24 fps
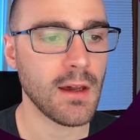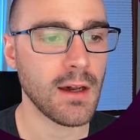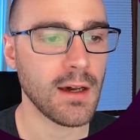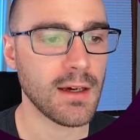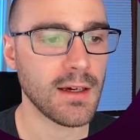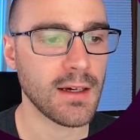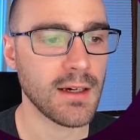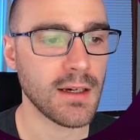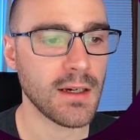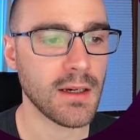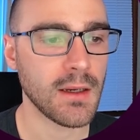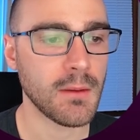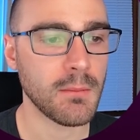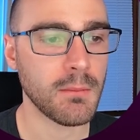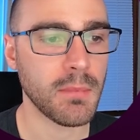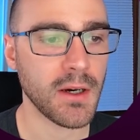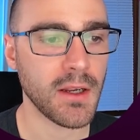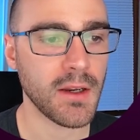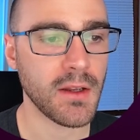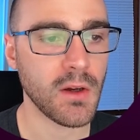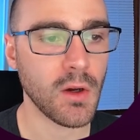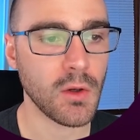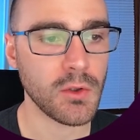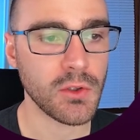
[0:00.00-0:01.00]
Uh,
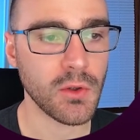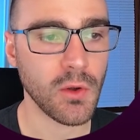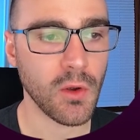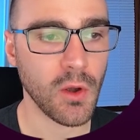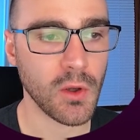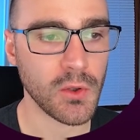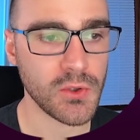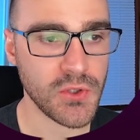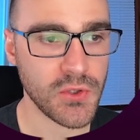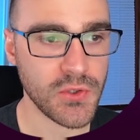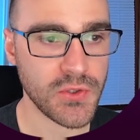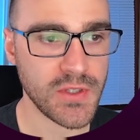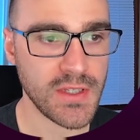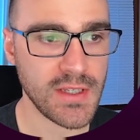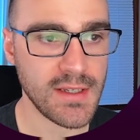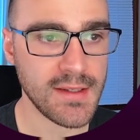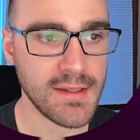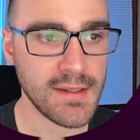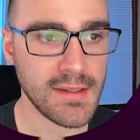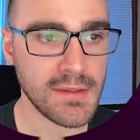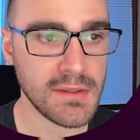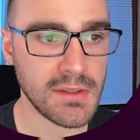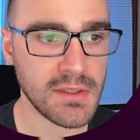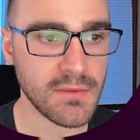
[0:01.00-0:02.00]
but you'll also
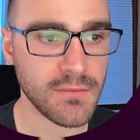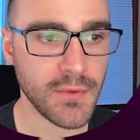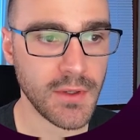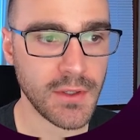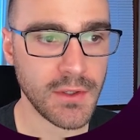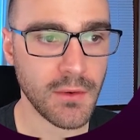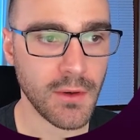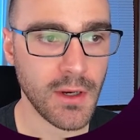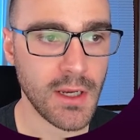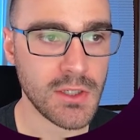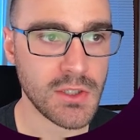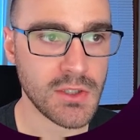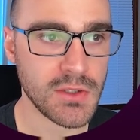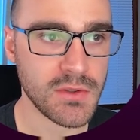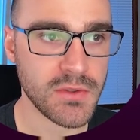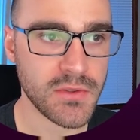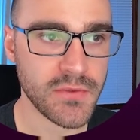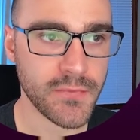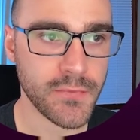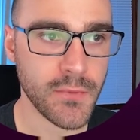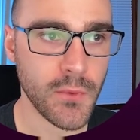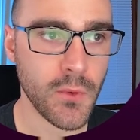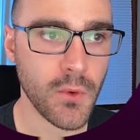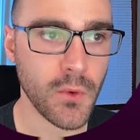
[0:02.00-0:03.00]
see configurations
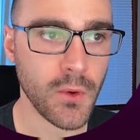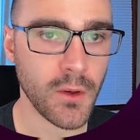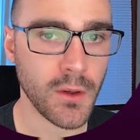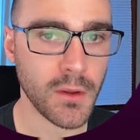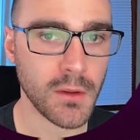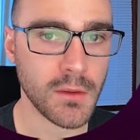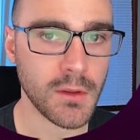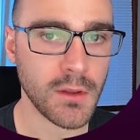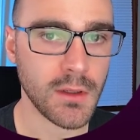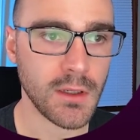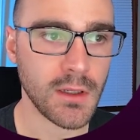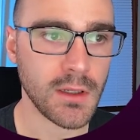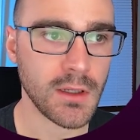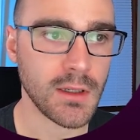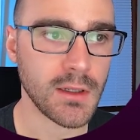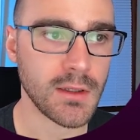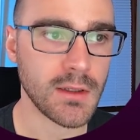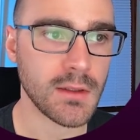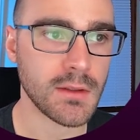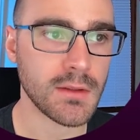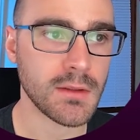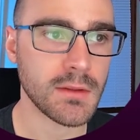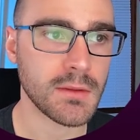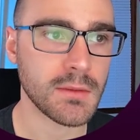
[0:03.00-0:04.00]
for uh,